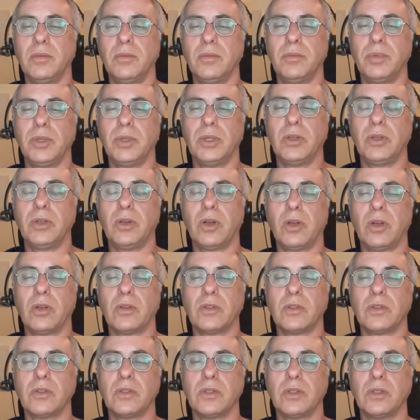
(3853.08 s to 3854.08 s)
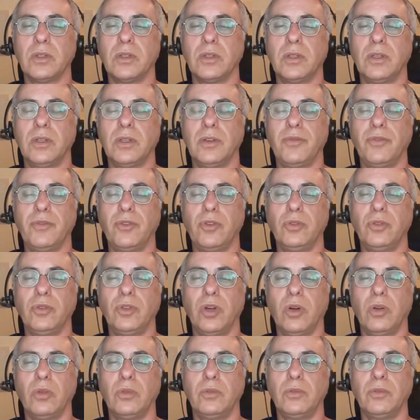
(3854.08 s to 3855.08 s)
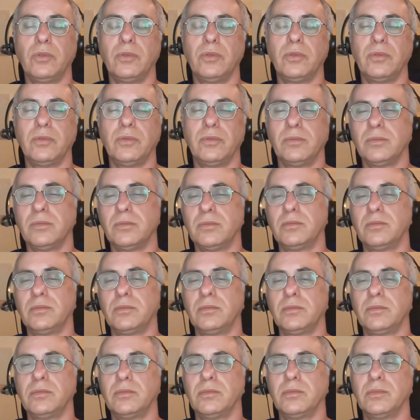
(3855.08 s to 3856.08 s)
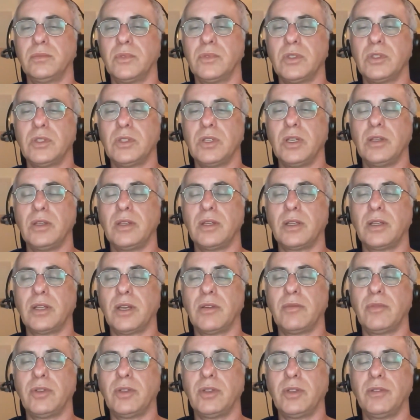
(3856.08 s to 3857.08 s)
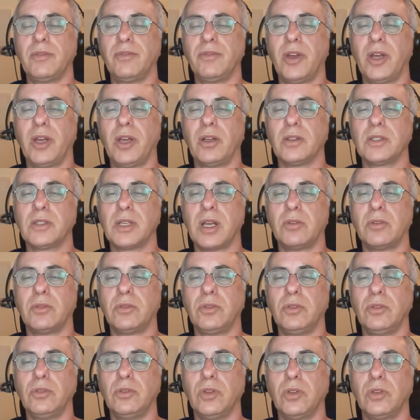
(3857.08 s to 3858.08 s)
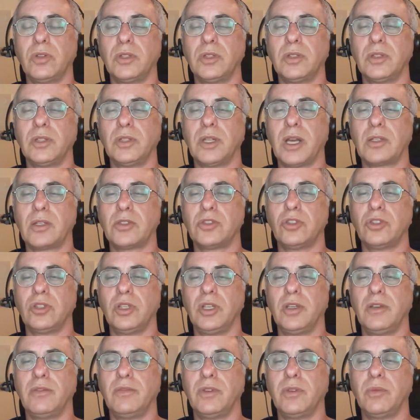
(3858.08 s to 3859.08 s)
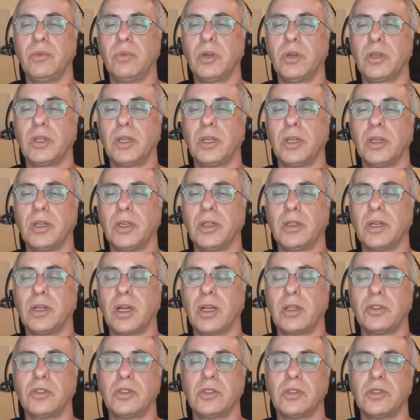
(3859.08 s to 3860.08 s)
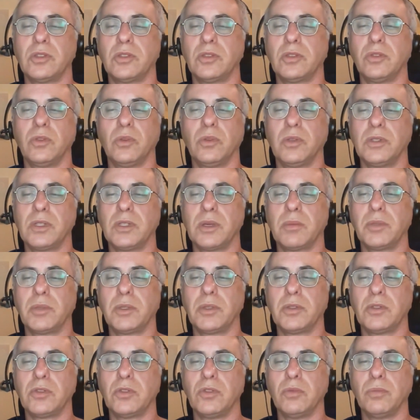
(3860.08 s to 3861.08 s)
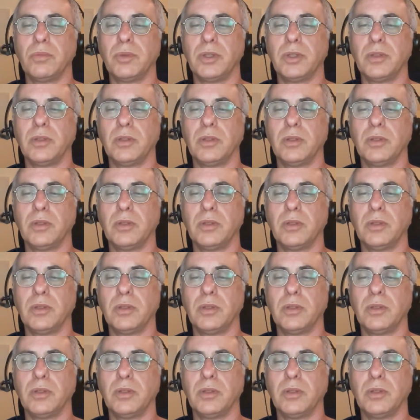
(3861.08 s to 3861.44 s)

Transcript: Because if you don't see that everything fails, how do you know that it's actually even working and not just doing something stupid?